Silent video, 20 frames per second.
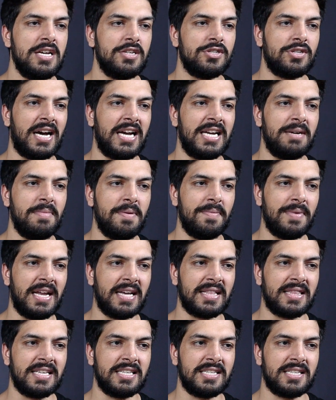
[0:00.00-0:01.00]
So I remember
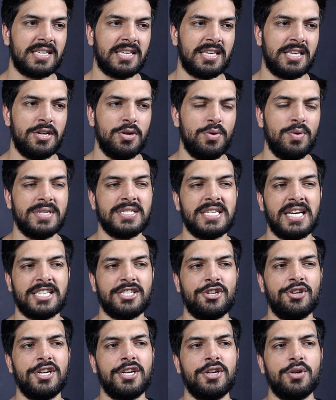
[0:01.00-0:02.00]
like this. Q is
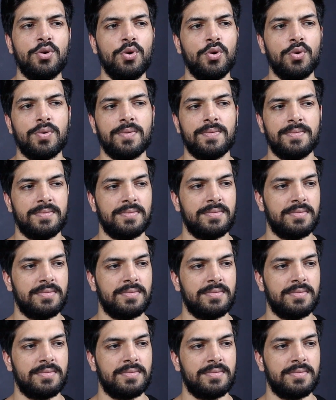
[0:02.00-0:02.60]
actually Q.